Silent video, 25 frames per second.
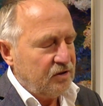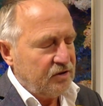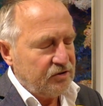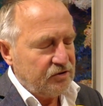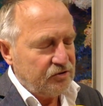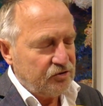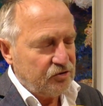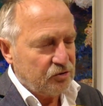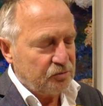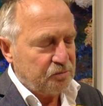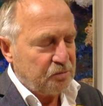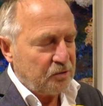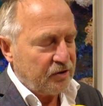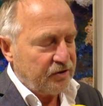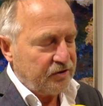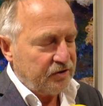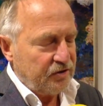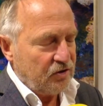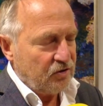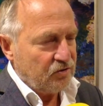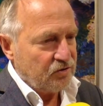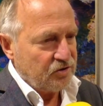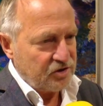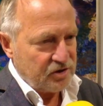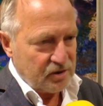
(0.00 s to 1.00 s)
third-party
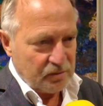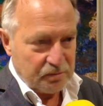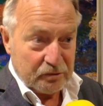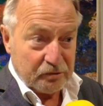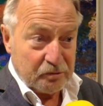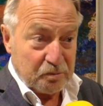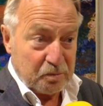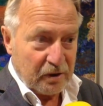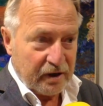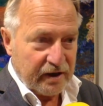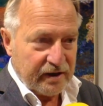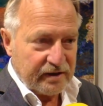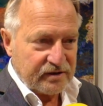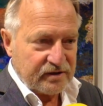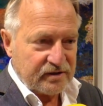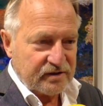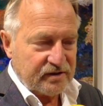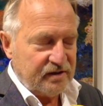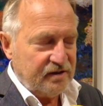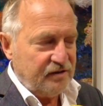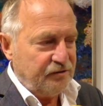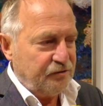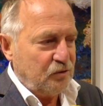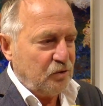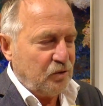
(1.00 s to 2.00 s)
ownership of players.
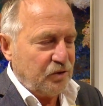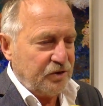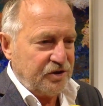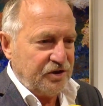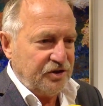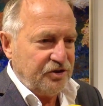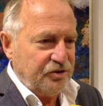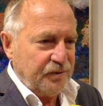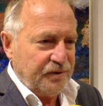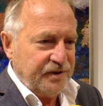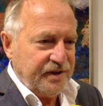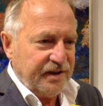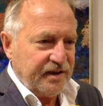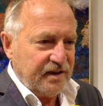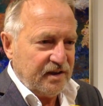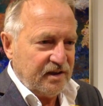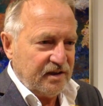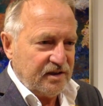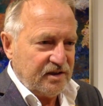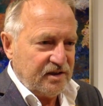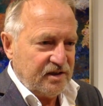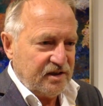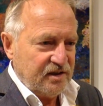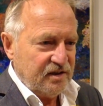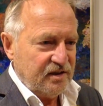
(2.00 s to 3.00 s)
Of course, it's
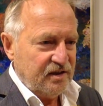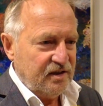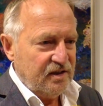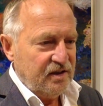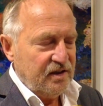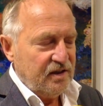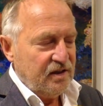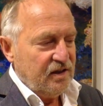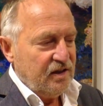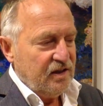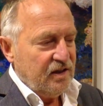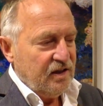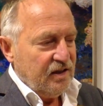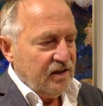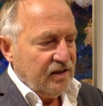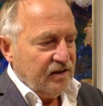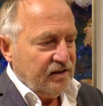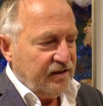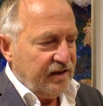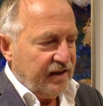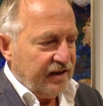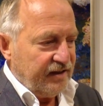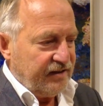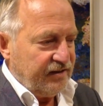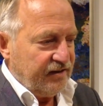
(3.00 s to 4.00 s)
ridiculous
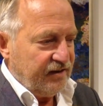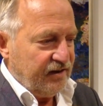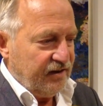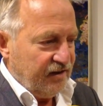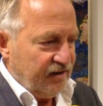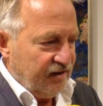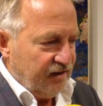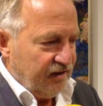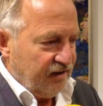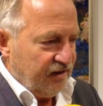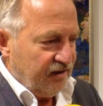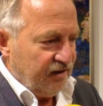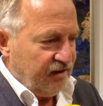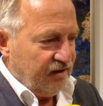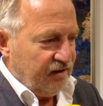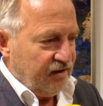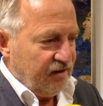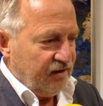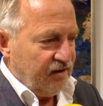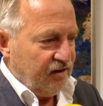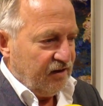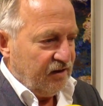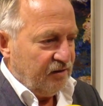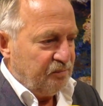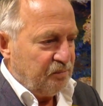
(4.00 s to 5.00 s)
that
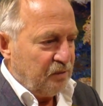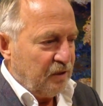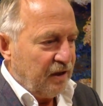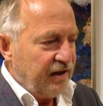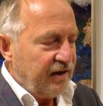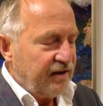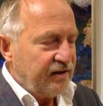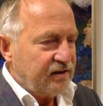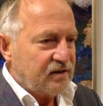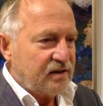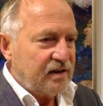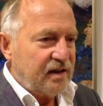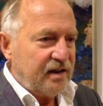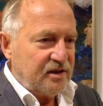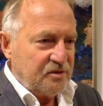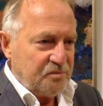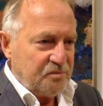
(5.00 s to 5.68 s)
a player has